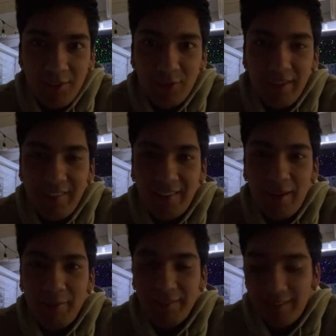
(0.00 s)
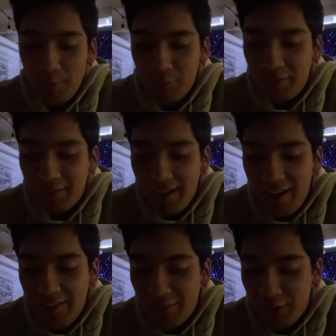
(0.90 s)
Sounds like he's having the time of
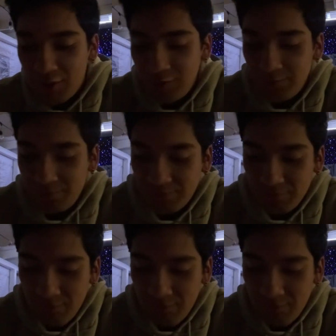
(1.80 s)
his life, you know?